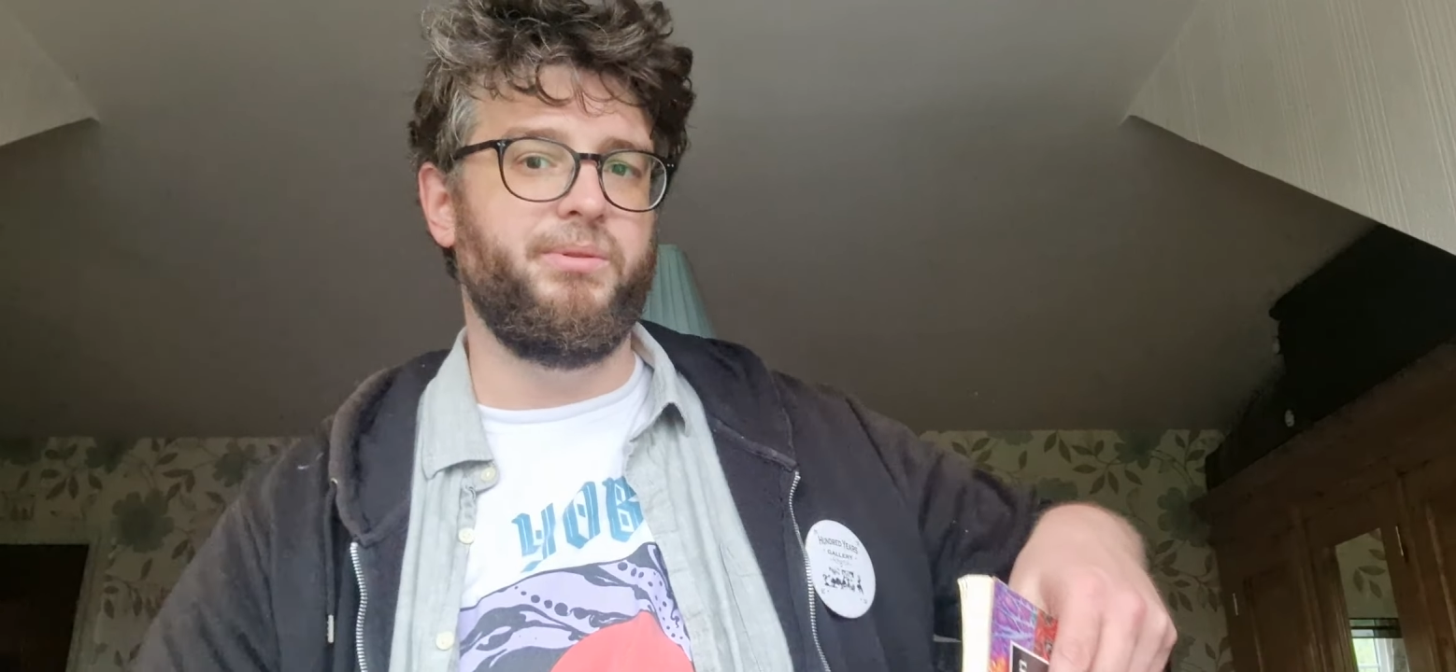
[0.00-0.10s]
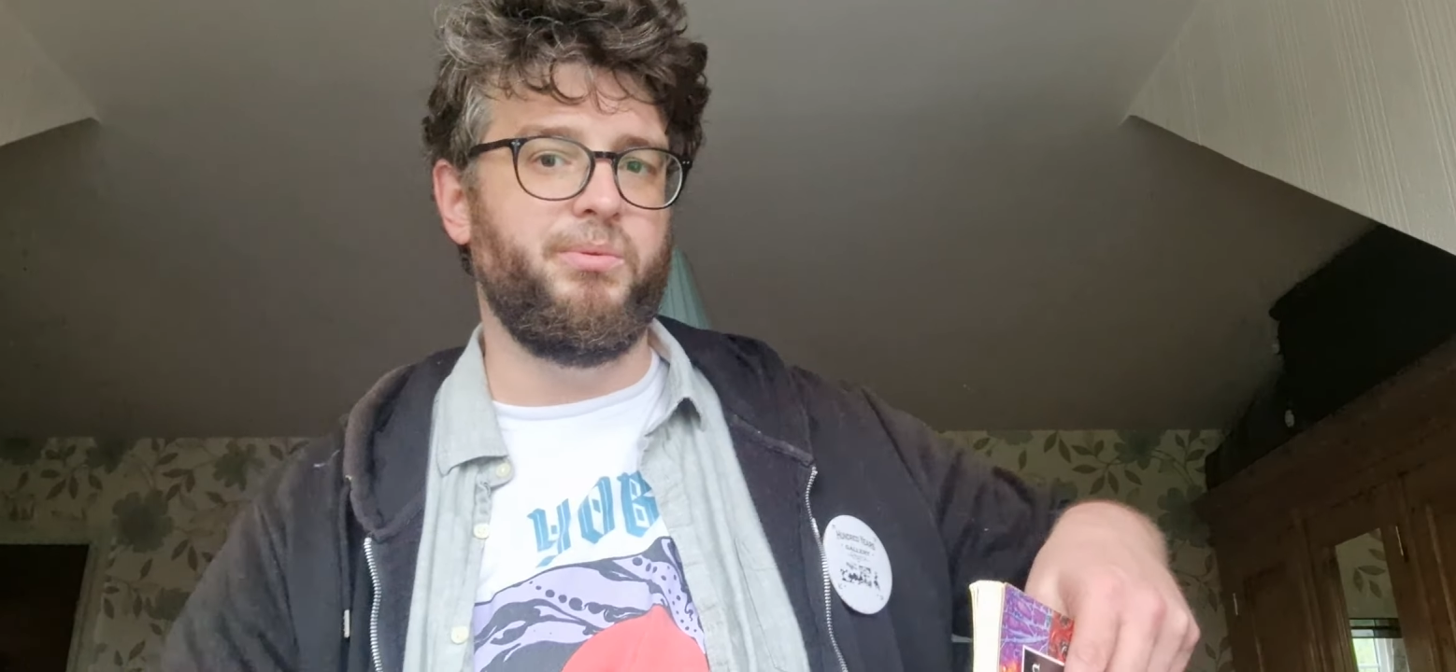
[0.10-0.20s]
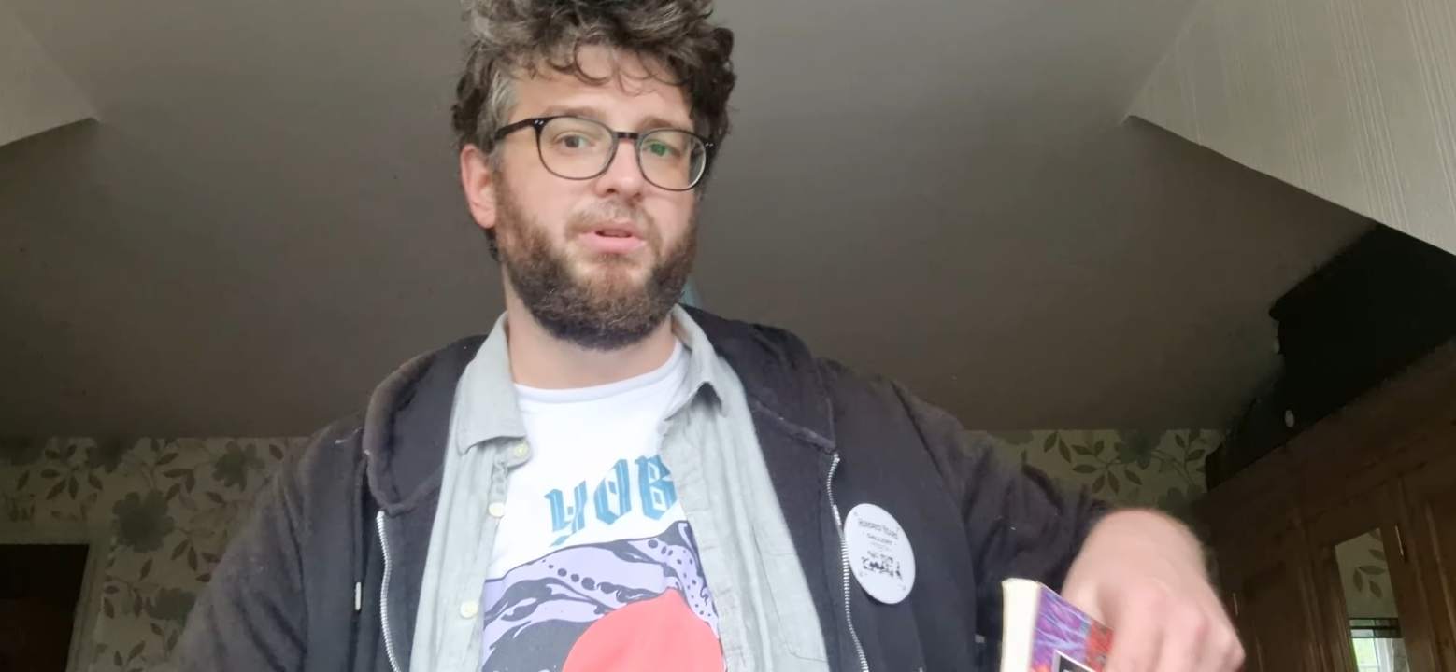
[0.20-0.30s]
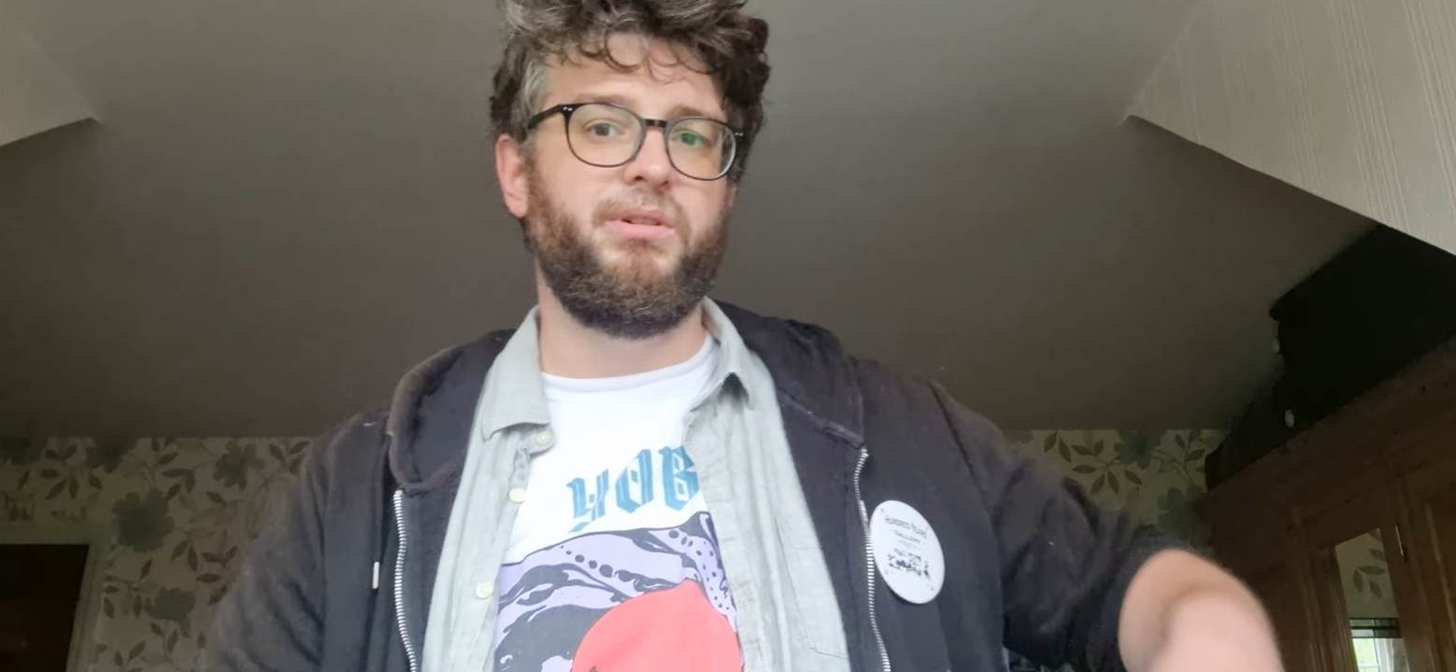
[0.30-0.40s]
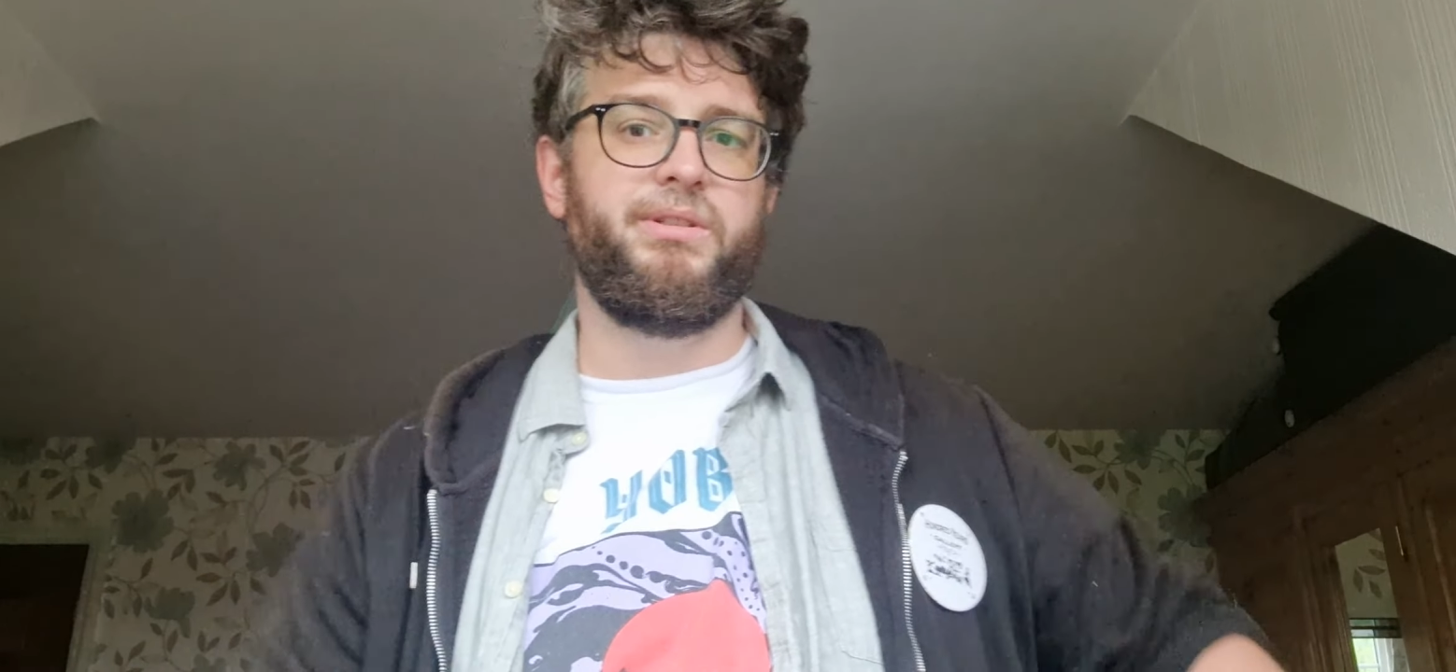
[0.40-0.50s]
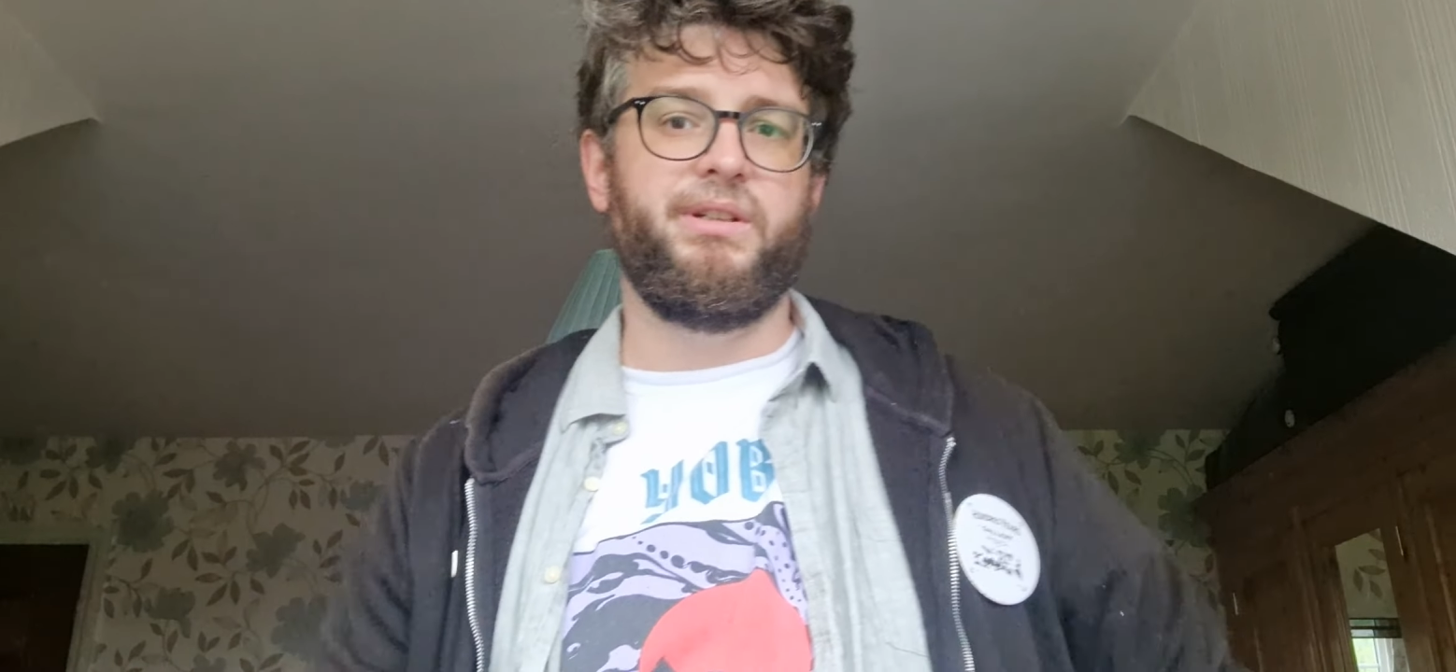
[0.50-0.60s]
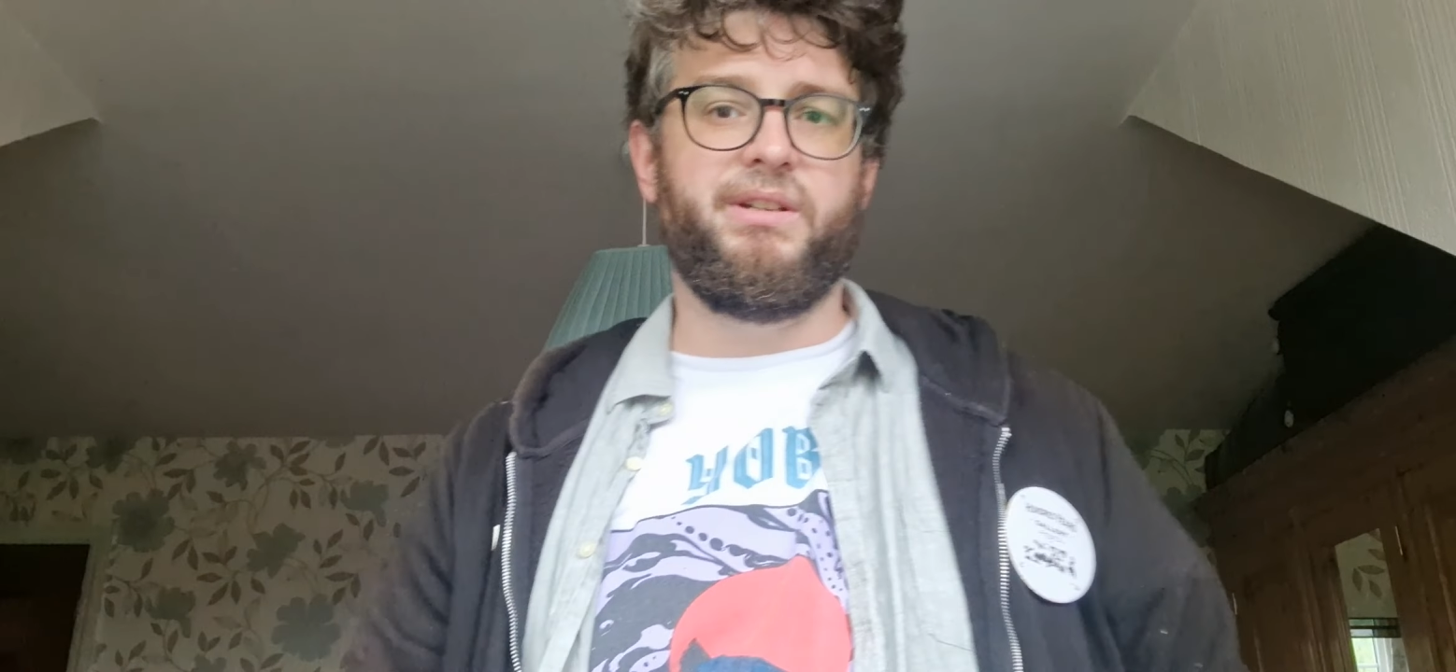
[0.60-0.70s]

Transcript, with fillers: the world and